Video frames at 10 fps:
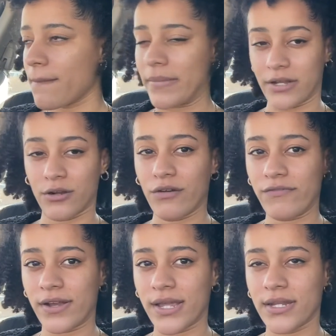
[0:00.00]
my
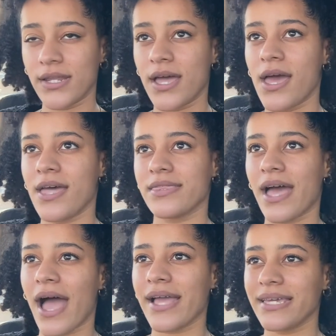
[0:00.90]
girlfriend,
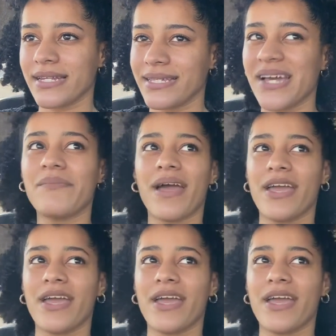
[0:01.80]
that I can get my